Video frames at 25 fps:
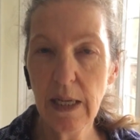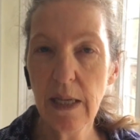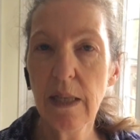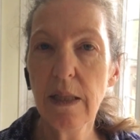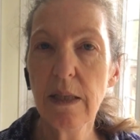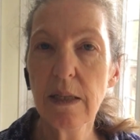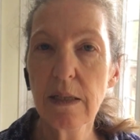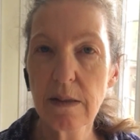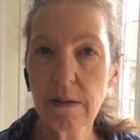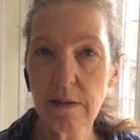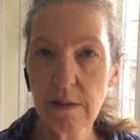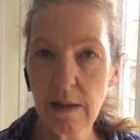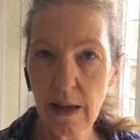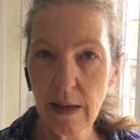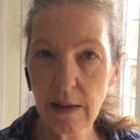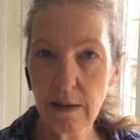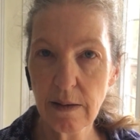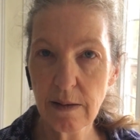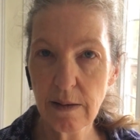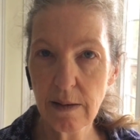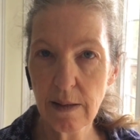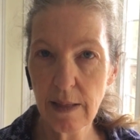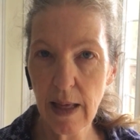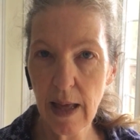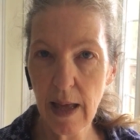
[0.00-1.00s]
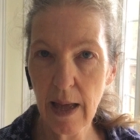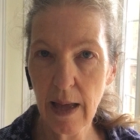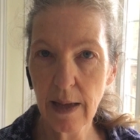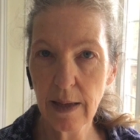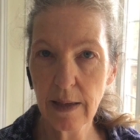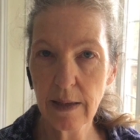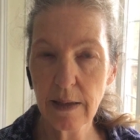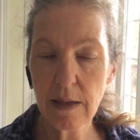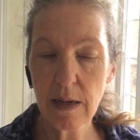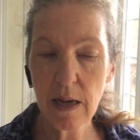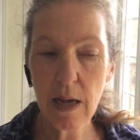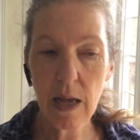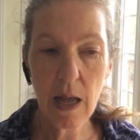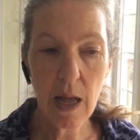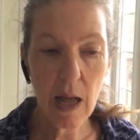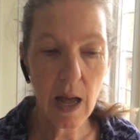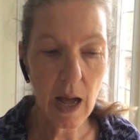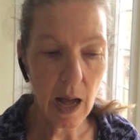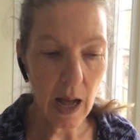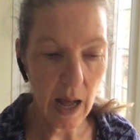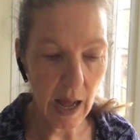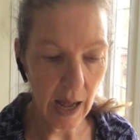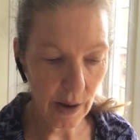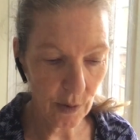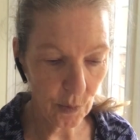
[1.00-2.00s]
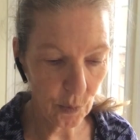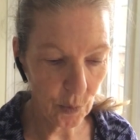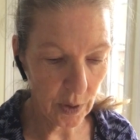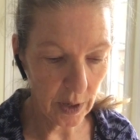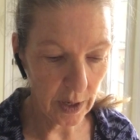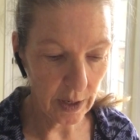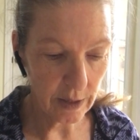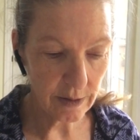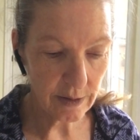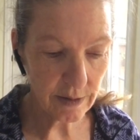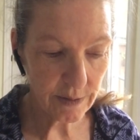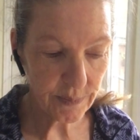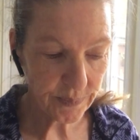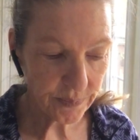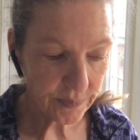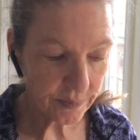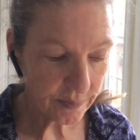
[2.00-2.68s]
in the sense that I was